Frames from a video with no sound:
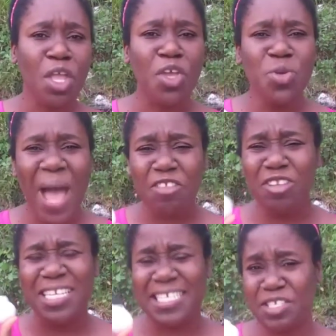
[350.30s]
you
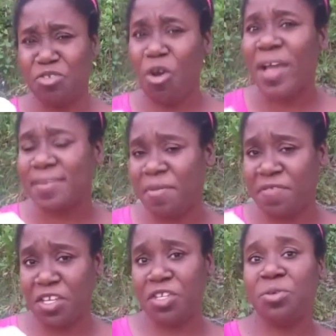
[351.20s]
actually destroy some of
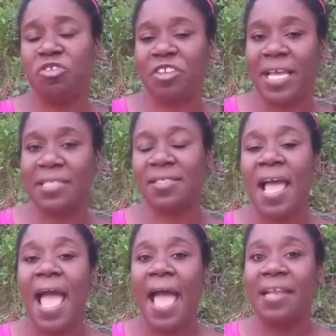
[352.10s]
the nutrients,
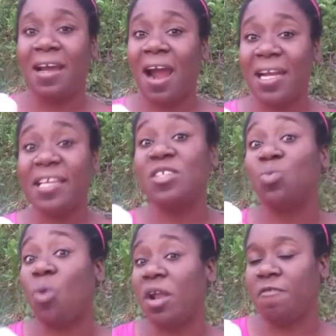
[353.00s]
and garlic is
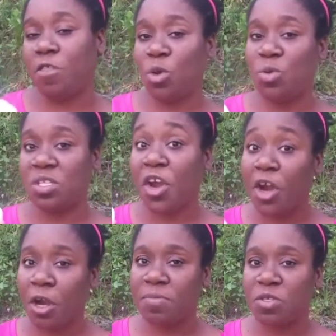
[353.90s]
one of those
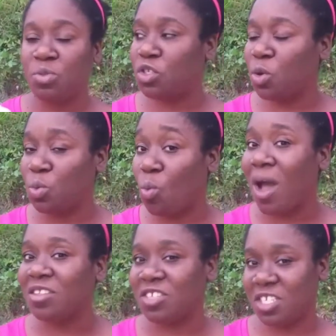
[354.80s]
herbs you don't
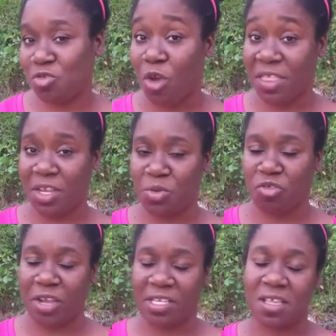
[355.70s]
want to destroy the
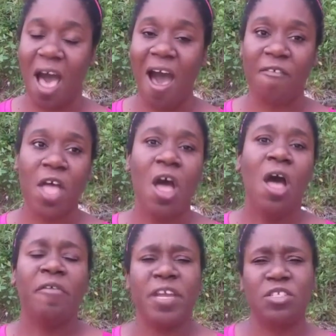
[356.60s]
nutrients of.
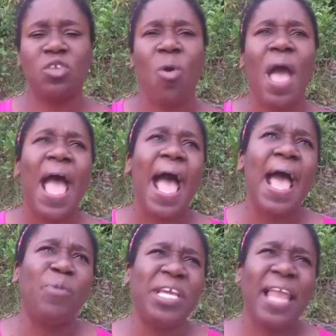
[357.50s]
All right, so
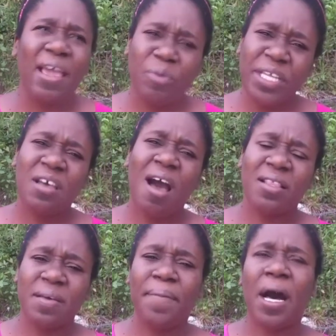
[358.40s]
we
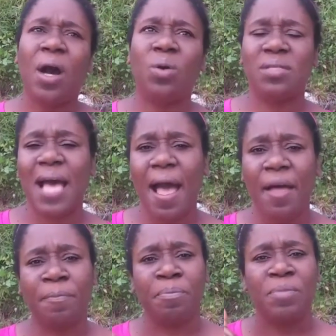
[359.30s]
talked about
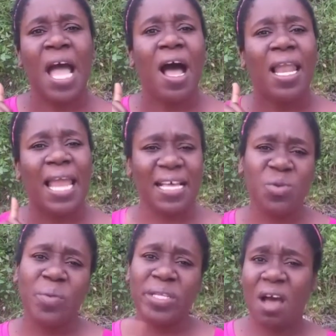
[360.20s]
last
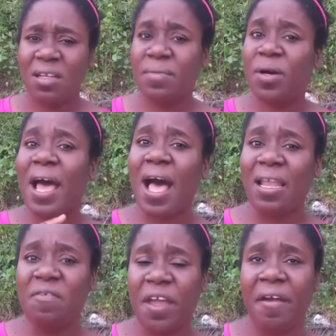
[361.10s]
week, we talked about
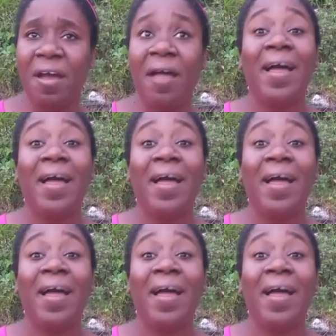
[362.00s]
aloe vera.